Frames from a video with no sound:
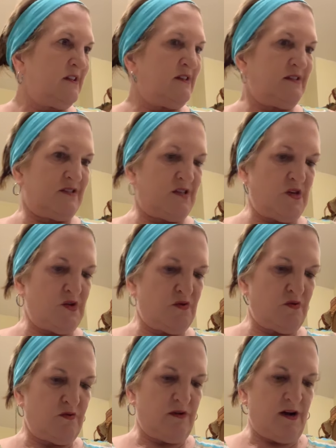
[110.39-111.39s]

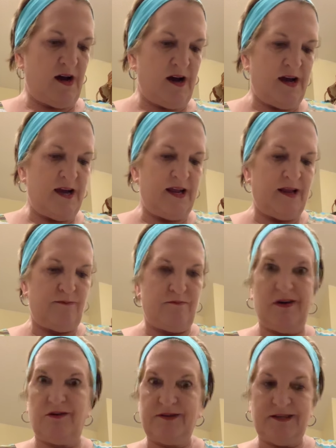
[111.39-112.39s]
So I
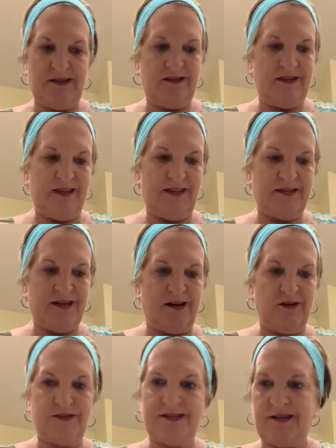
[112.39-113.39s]
melted the
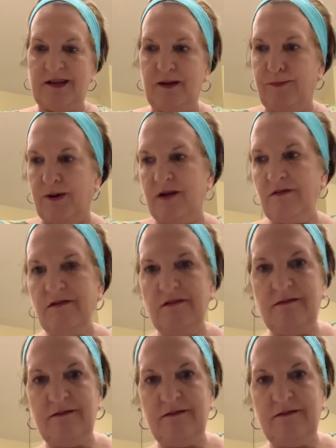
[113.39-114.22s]
entire stick of butter.